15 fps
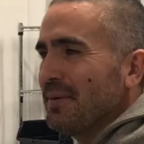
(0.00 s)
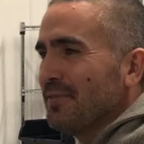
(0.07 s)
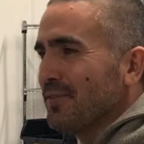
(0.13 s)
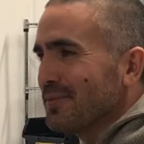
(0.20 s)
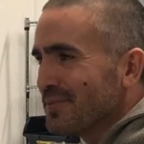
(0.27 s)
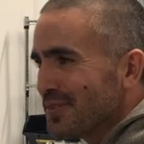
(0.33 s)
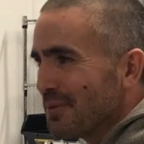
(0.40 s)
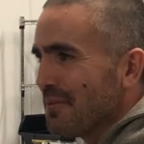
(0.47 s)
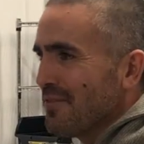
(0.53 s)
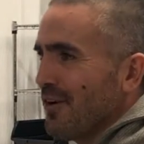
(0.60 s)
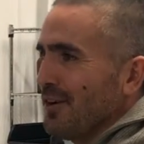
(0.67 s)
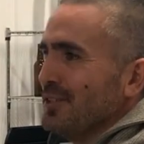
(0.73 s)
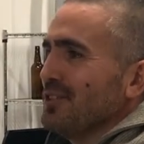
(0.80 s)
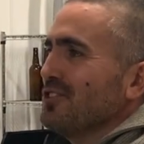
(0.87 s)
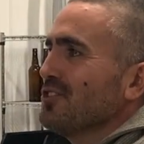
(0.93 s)
from some of
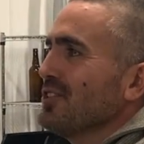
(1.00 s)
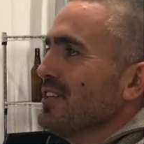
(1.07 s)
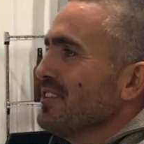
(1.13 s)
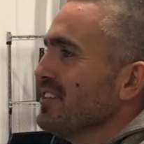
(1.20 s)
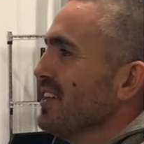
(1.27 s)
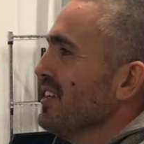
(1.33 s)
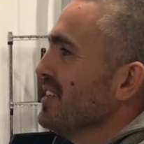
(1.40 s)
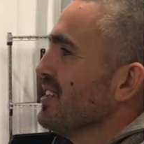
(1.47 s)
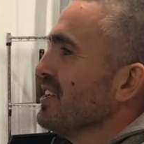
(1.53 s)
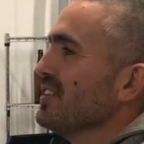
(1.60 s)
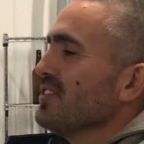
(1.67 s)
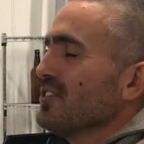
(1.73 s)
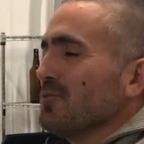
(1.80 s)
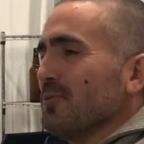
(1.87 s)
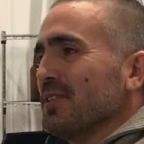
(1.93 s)
our nutrients,
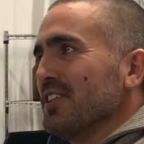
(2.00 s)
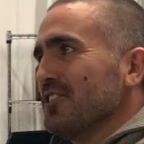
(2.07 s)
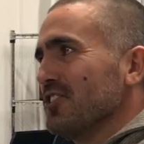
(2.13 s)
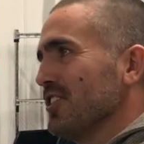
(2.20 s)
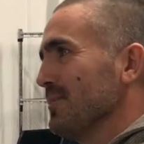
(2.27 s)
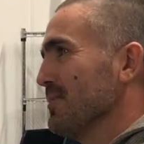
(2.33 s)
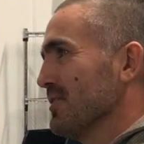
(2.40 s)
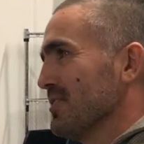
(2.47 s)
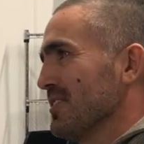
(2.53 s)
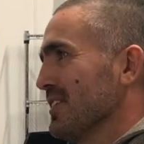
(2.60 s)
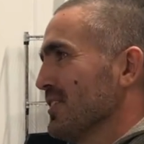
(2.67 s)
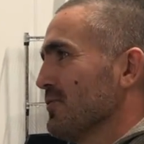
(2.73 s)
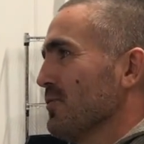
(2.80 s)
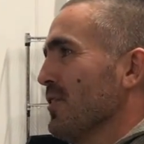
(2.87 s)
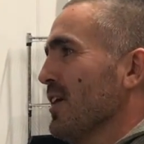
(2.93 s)
yeast is one of the cheapest
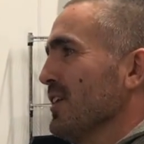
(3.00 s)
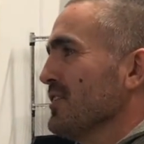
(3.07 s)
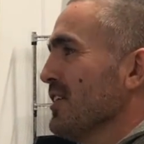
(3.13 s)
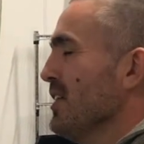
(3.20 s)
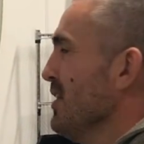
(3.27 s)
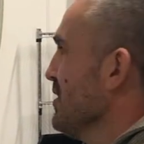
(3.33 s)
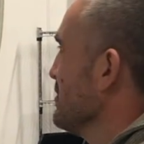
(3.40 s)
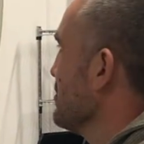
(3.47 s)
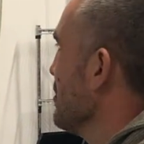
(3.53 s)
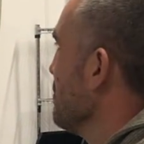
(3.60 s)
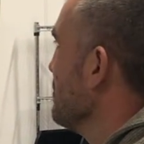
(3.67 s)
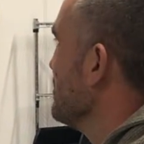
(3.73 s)
things for us. So we